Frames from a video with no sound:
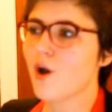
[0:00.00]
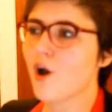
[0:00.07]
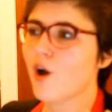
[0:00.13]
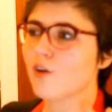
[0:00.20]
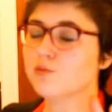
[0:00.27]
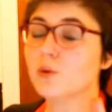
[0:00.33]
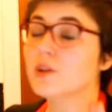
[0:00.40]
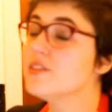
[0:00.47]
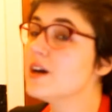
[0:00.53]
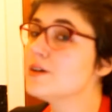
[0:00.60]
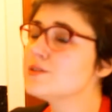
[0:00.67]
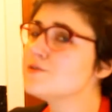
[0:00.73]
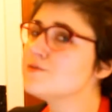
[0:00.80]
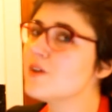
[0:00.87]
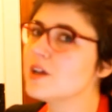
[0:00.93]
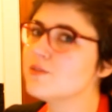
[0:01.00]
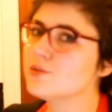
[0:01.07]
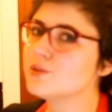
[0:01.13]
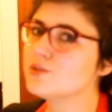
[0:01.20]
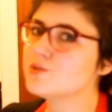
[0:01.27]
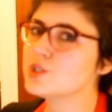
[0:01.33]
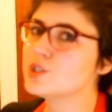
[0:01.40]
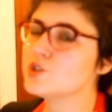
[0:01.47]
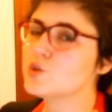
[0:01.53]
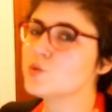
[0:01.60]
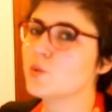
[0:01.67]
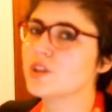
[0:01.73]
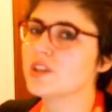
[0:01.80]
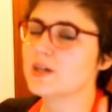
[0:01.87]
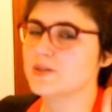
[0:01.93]
of 1,500 to
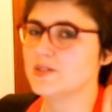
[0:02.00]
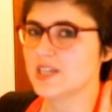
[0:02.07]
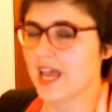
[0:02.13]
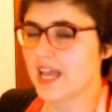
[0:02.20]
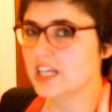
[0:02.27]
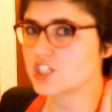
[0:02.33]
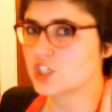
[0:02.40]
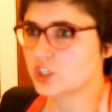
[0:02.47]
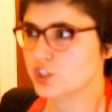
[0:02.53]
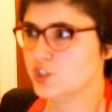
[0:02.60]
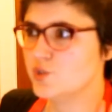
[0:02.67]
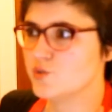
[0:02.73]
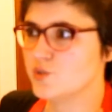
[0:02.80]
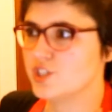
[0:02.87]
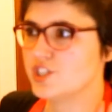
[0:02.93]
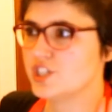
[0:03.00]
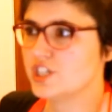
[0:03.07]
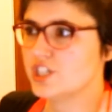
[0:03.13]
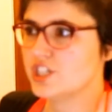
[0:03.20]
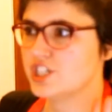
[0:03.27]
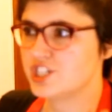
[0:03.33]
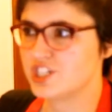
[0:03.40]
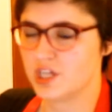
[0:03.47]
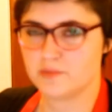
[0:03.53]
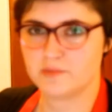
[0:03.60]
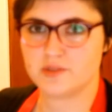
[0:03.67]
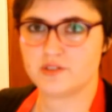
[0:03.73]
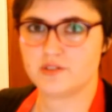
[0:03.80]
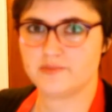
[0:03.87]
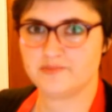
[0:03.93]
1,800
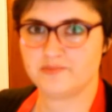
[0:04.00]
ships,